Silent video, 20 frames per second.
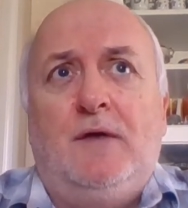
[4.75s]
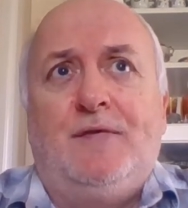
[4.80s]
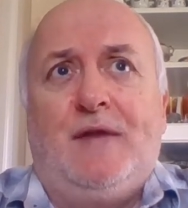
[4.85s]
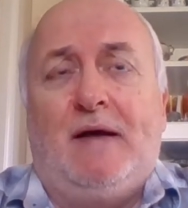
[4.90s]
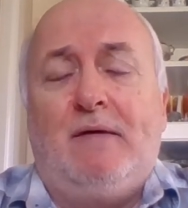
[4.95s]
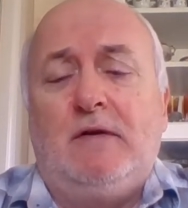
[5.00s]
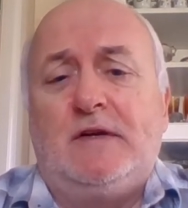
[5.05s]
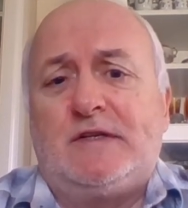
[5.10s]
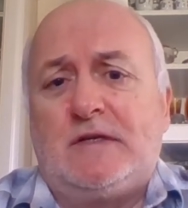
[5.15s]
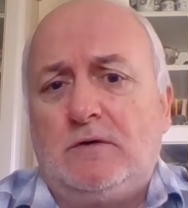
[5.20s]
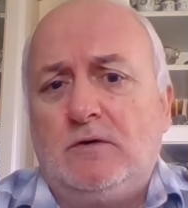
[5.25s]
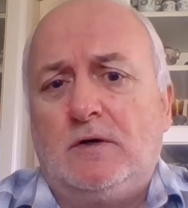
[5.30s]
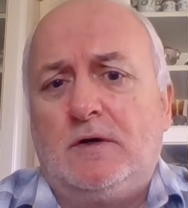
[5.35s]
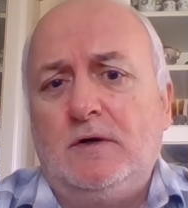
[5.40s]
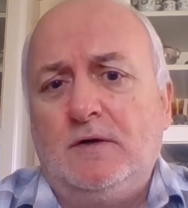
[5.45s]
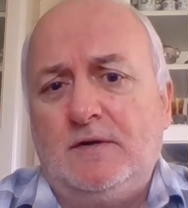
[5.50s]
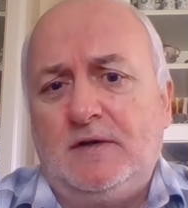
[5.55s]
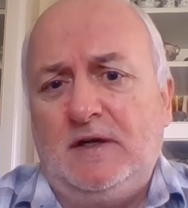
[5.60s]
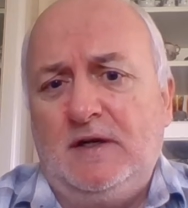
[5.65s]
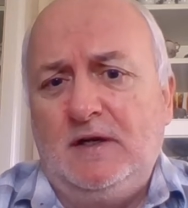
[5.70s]
Now let's look
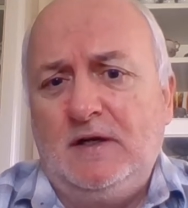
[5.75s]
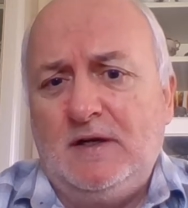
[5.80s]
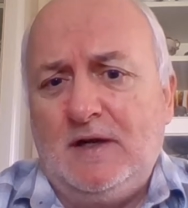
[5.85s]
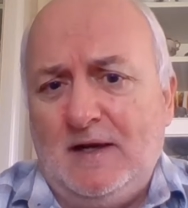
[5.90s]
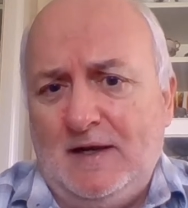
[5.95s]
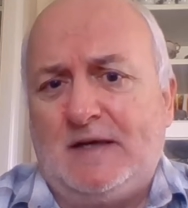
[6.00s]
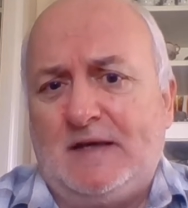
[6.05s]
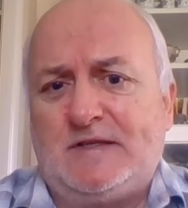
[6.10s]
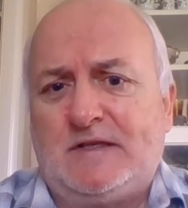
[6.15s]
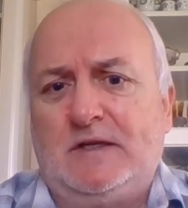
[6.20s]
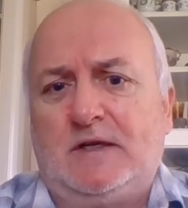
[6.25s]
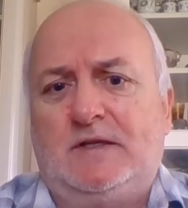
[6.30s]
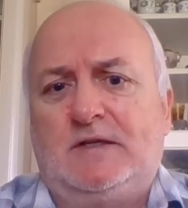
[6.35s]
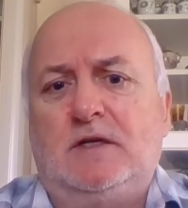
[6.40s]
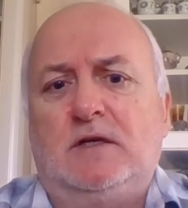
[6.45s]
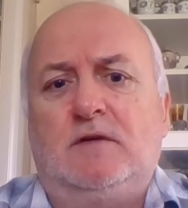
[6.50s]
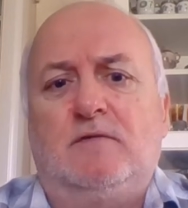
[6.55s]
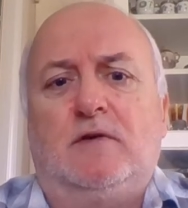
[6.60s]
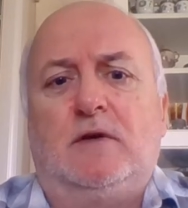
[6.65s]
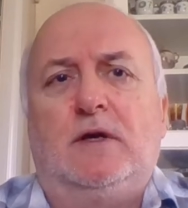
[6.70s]
at the classic
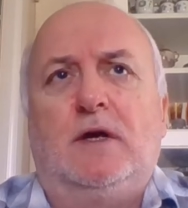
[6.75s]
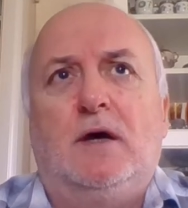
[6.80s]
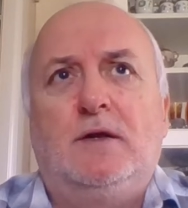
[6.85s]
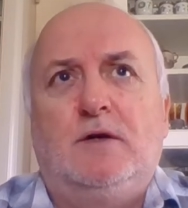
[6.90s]
CV.